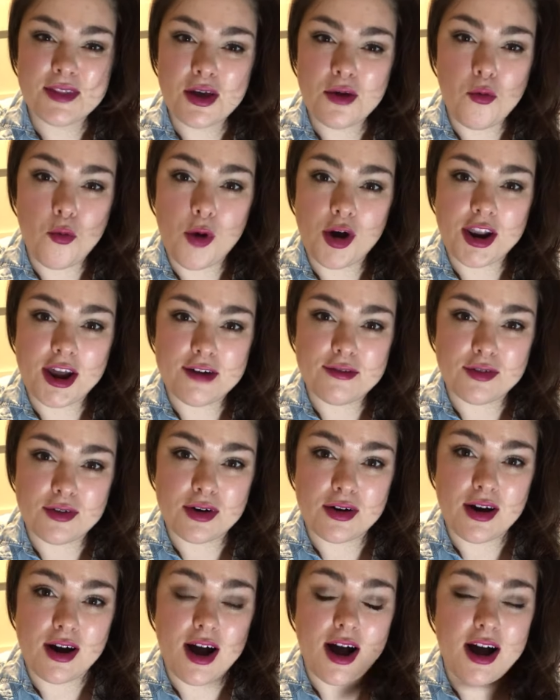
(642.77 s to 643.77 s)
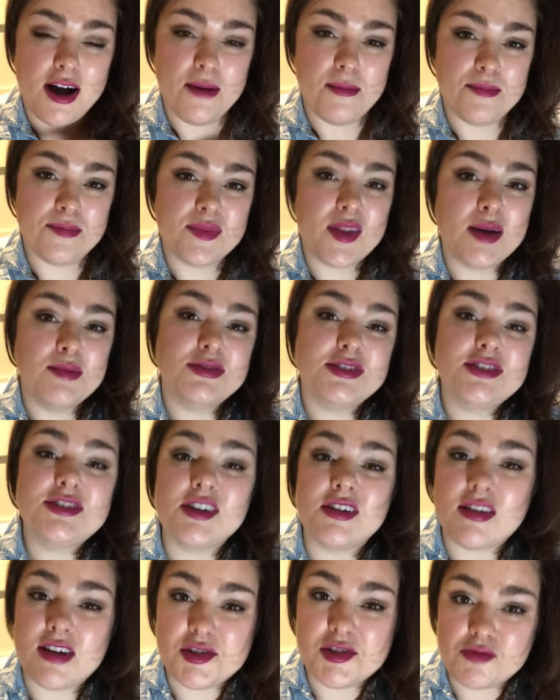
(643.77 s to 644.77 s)
whatever. I'm still
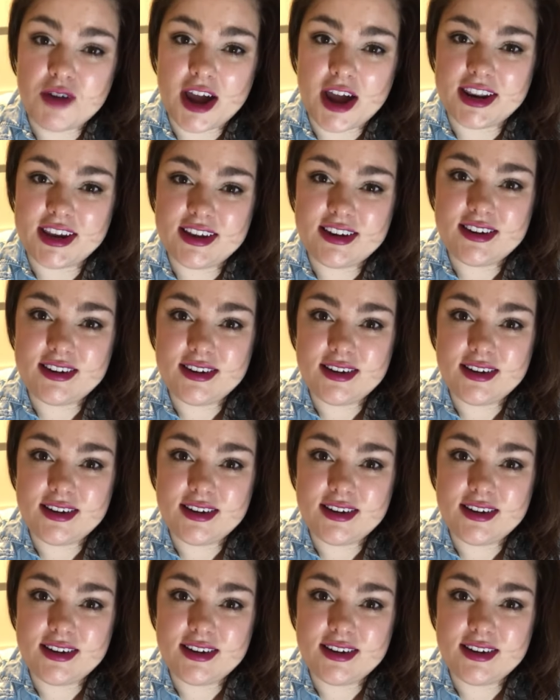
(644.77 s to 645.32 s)
on Reddit.